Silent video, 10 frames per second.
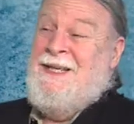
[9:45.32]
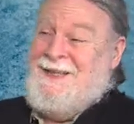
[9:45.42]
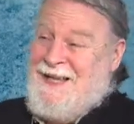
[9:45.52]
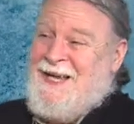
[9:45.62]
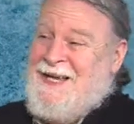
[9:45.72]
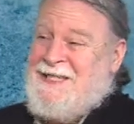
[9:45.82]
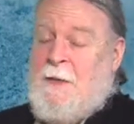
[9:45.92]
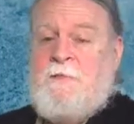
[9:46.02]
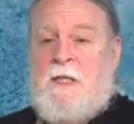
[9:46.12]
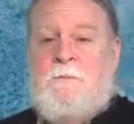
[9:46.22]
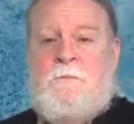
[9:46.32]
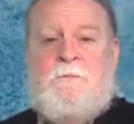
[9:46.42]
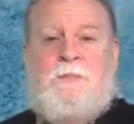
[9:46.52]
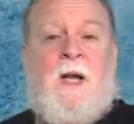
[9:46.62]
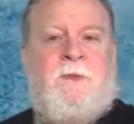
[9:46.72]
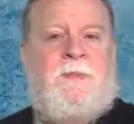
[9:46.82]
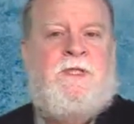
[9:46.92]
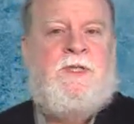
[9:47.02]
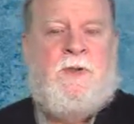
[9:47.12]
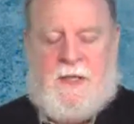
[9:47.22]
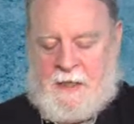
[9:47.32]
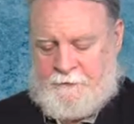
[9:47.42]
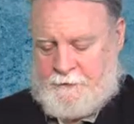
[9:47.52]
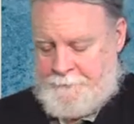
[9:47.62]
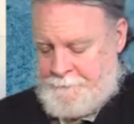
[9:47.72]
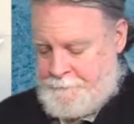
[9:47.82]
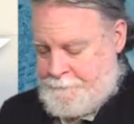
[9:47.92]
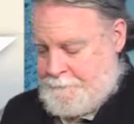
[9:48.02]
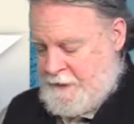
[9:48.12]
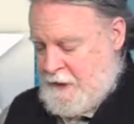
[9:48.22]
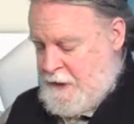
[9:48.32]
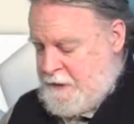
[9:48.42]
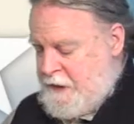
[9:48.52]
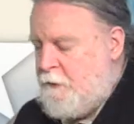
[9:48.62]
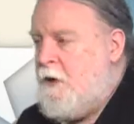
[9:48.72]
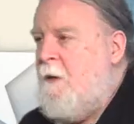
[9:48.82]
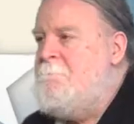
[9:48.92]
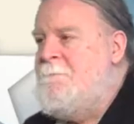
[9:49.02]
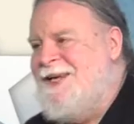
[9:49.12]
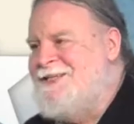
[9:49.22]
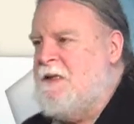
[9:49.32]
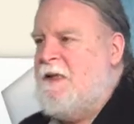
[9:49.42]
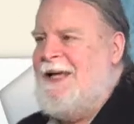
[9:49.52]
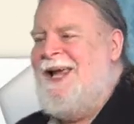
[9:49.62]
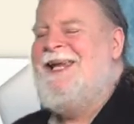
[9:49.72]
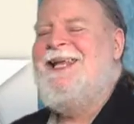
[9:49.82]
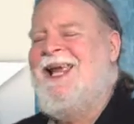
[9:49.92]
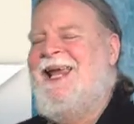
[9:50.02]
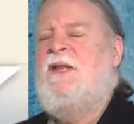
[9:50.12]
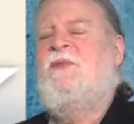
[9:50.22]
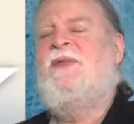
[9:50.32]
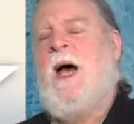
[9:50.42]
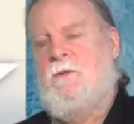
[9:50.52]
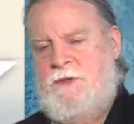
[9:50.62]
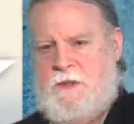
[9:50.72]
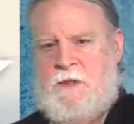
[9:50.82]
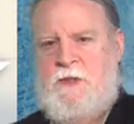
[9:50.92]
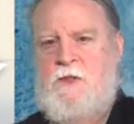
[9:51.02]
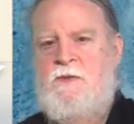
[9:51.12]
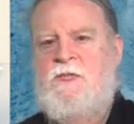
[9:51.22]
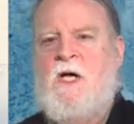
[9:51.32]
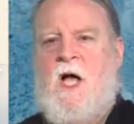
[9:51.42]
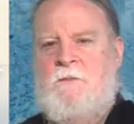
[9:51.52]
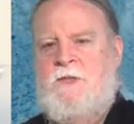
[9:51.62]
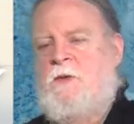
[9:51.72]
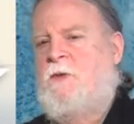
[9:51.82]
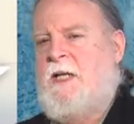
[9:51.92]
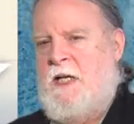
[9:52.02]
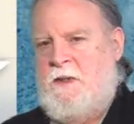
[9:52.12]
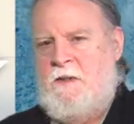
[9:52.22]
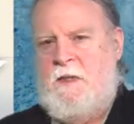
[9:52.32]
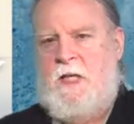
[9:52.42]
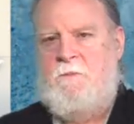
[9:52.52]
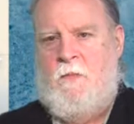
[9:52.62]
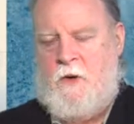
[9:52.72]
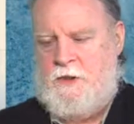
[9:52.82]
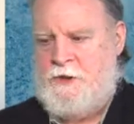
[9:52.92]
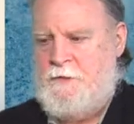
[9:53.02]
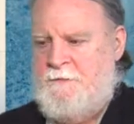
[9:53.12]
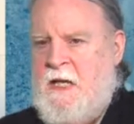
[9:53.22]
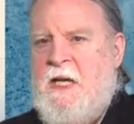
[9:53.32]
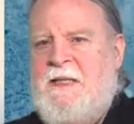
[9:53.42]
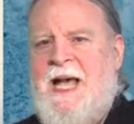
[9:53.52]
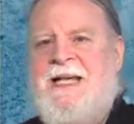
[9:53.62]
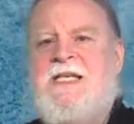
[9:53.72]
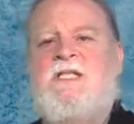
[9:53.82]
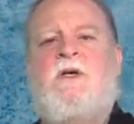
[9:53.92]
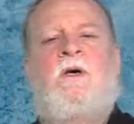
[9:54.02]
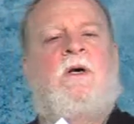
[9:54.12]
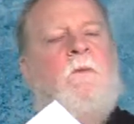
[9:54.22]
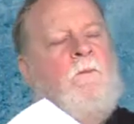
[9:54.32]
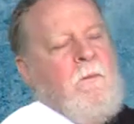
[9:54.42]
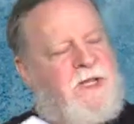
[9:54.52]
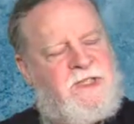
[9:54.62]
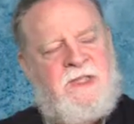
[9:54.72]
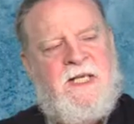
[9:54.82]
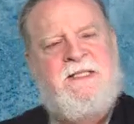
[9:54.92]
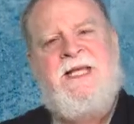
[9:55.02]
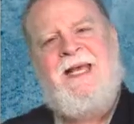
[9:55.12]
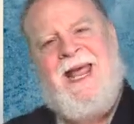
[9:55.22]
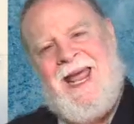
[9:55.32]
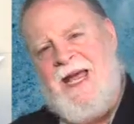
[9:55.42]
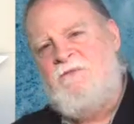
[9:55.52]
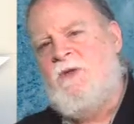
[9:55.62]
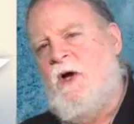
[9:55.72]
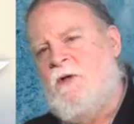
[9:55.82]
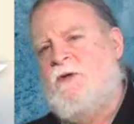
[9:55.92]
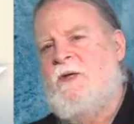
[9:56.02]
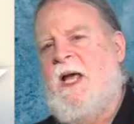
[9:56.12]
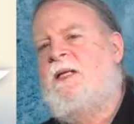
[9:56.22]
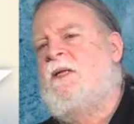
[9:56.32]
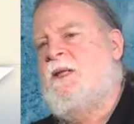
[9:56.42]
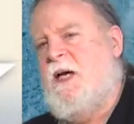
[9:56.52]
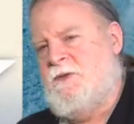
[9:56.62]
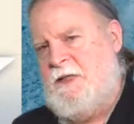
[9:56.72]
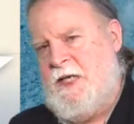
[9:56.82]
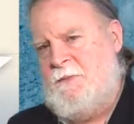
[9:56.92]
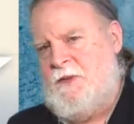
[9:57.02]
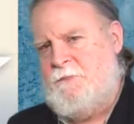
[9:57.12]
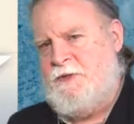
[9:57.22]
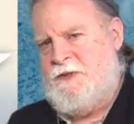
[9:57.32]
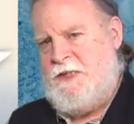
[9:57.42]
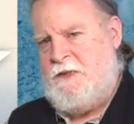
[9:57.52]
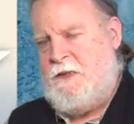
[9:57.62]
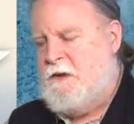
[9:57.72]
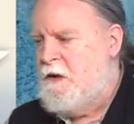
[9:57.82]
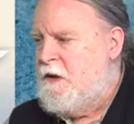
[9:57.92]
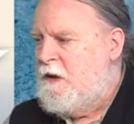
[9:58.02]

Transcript: Yeah, except it probably should have. There were a measly eighty-eight thousand new jobs created in March. That is much less than half the one hundred ninety thousand had been predicted